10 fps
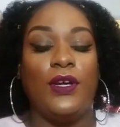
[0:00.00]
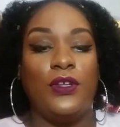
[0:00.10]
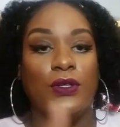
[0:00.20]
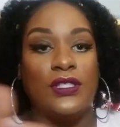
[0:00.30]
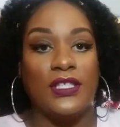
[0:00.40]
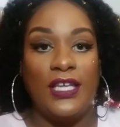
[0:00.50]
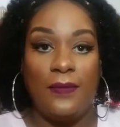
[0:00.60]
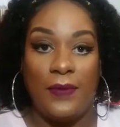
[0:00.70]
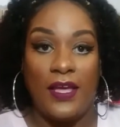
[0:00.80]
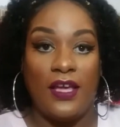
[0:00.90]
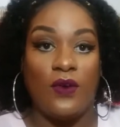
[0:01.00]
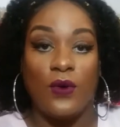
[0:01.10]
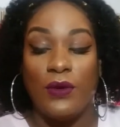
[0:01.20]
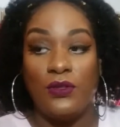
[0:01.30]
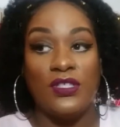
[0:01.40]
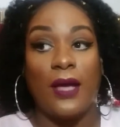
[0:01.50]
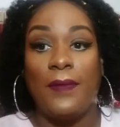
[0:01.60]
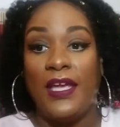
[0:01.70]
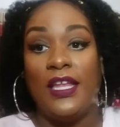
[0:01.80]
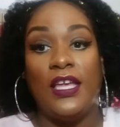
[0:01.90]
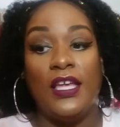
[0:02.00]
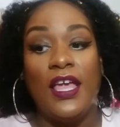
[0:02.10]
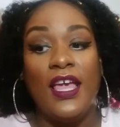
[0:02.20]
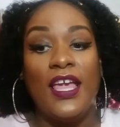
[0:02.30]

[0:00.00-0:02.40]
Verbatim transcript: when you're sleeping or when you stop eating,